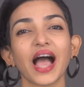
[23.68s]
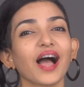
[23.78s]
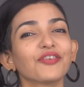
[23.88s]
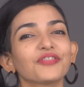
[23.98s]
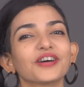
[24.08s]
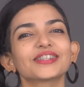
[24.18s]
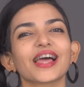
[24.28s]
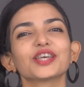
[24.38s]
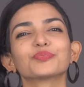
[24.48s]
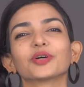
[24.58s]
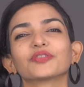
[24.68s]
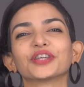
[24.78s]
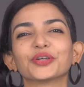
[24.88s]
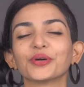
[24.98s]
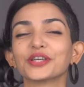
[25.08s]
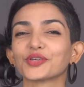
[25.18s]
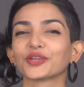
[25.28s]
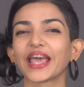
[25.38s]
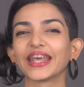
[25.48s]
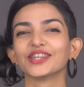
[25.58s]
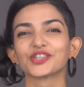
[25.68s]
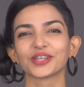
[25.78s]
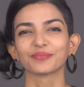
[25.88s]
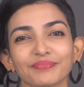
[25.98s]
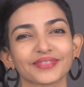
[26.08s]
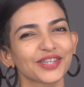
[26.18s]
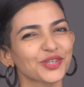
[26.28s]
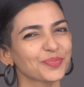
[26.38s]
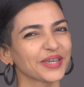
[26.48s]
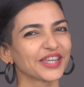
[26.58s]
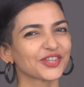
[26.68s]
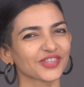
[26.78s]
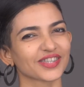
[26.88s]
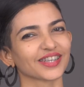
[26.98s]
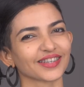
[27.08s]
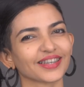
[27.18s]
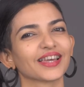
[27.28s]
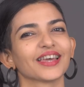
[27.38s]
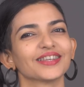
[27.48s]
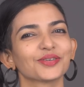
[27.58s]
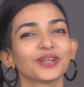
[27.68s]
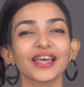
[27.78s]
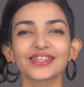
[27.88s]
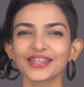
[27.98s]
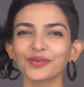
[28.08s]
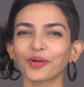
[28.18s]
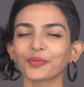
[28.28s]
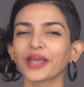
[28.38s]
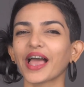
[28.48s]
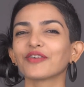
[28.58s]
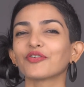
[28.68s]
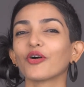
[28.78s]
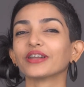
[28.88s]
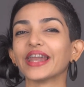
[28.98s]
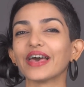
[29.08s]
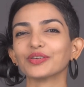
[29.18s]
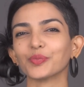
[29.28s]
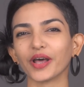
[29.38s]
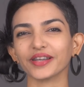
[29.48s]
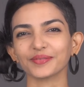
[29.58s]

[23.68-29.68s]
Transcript: Our first Iceberg video is on energy. This should be interesting. So let's see what we have on level 1.